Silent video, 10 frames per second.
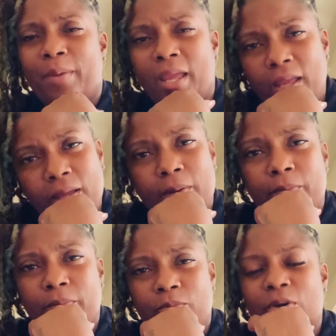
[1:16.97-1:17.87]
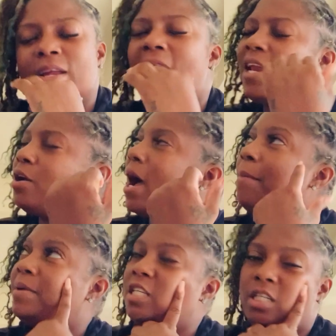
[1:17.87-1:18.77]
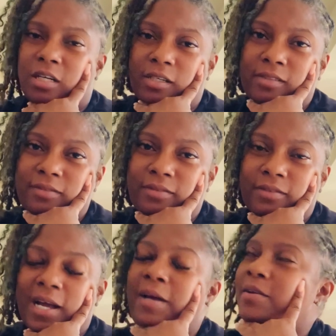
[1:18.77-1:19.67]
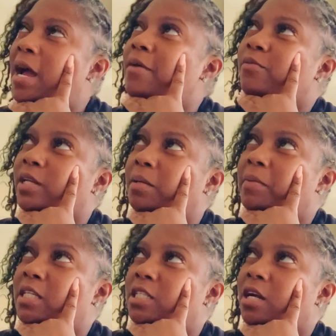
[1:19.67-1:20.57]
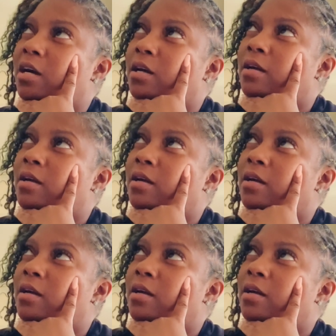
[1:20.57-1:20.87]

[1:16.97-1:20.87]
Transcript: Bam. What y'all know? I missed y'all. I really missed y'all.